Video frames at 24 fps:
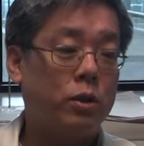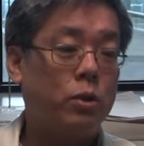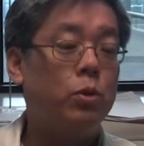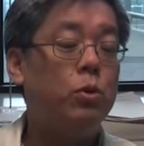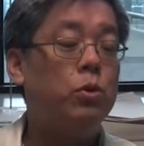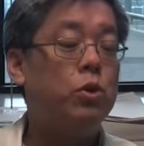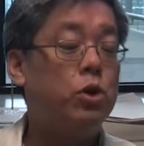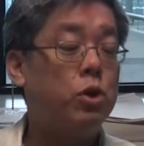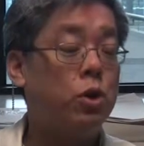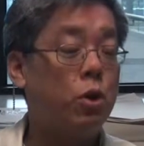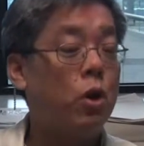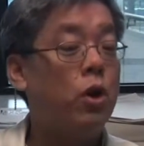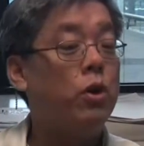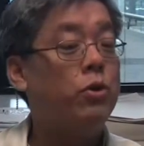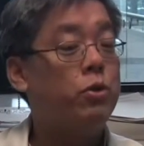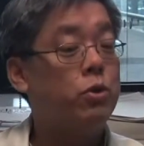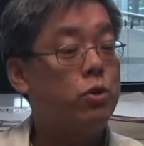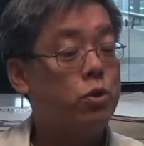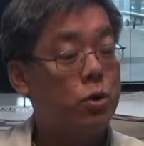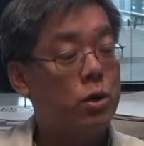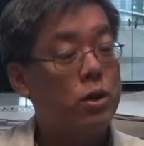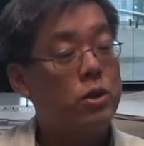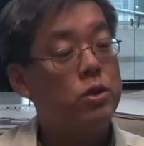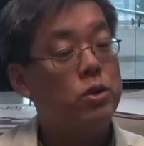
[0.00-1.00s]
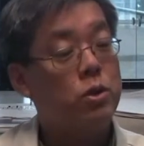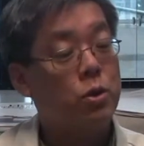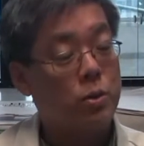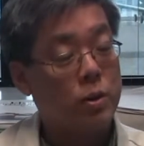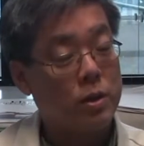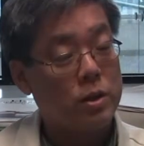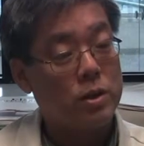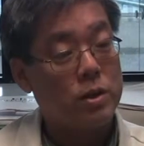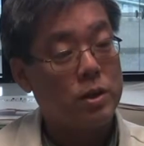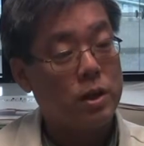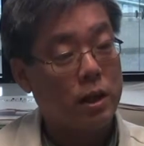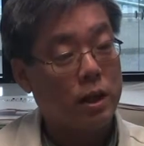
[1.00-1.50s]
who should also trust your
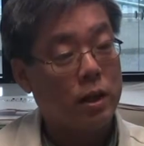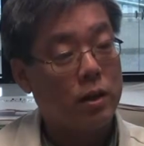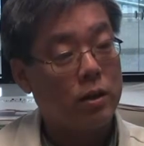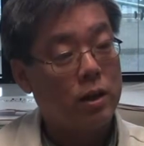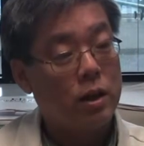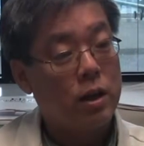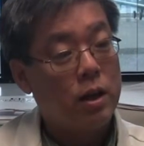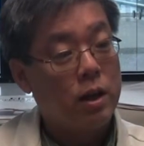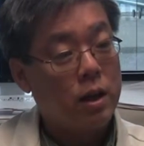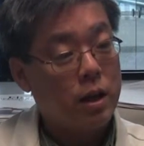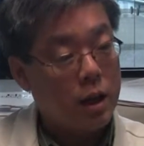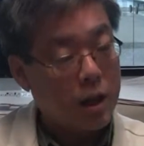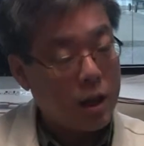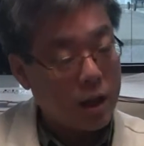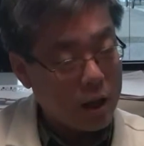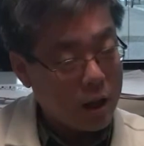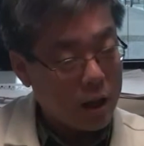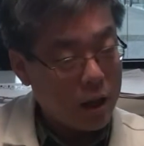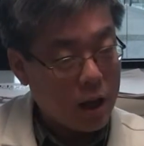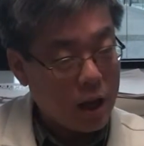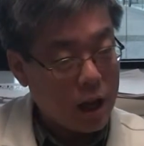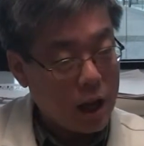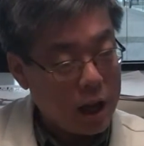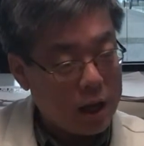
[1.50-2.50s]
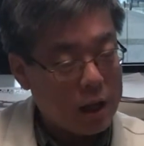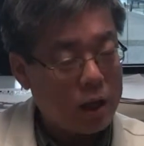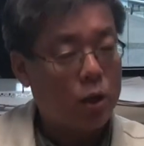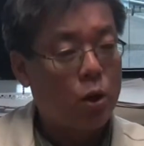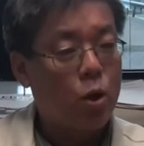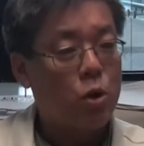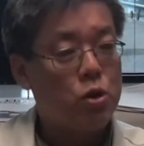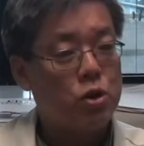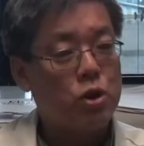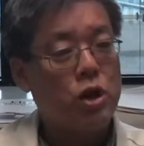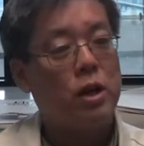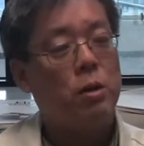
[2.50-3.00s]
instinct and
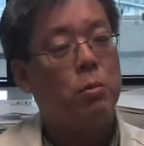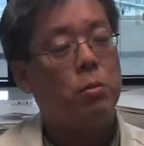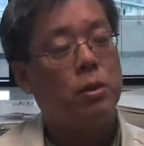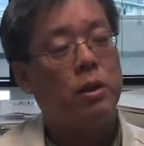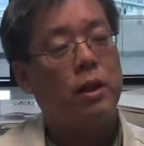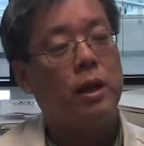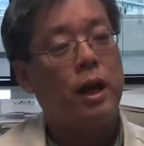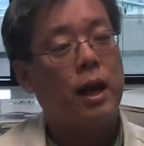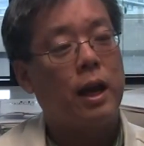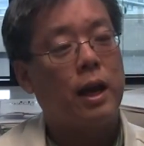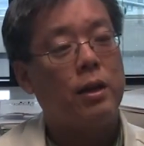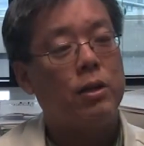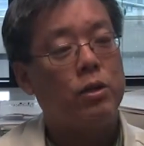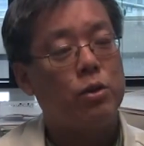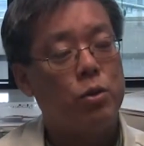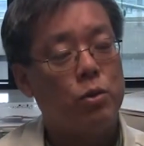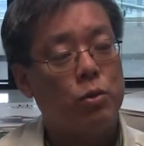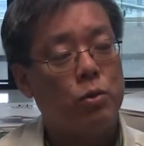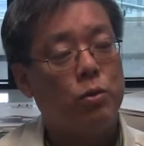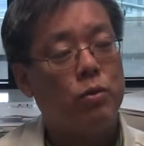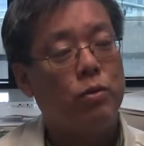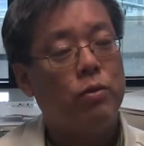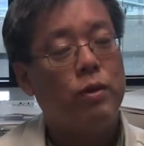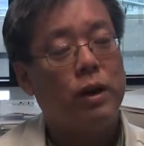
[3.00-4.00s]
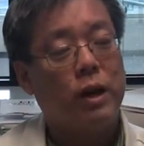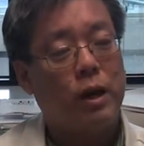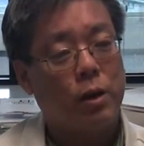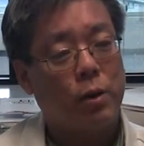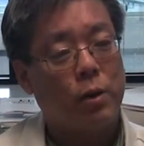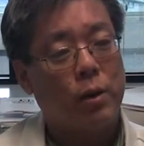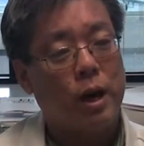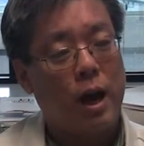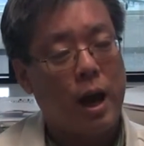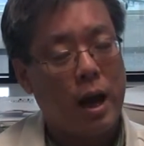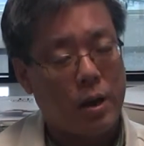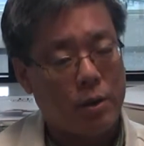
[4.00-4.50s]
negotiate a plan to figure
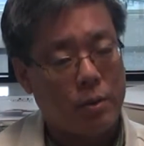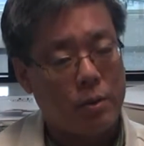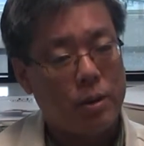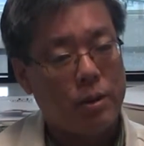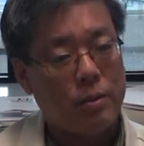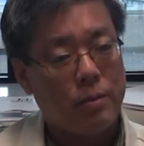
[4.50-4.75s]
it out.